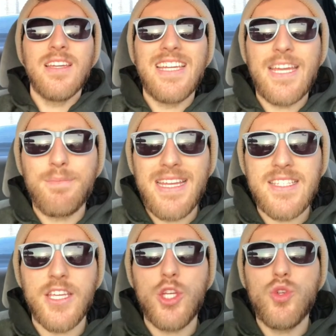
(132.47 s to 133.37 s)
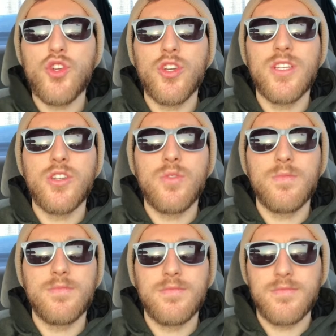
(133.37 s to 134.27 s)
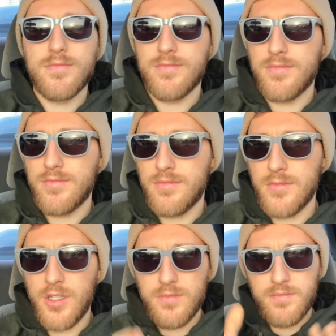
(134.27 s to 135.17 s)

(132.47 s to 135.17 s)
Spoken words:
It means that you should, no.